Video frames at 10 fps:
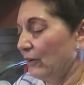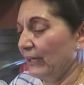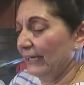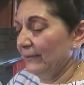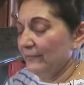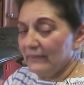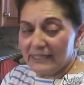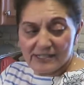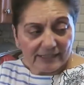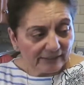Okay,
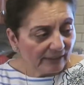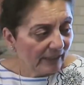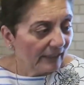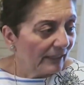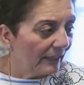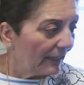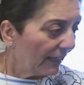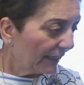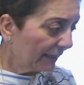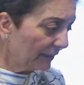that's it.
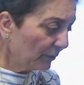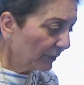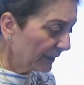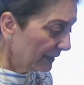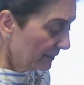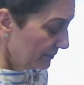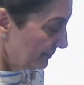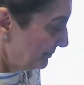I'm gonna get going.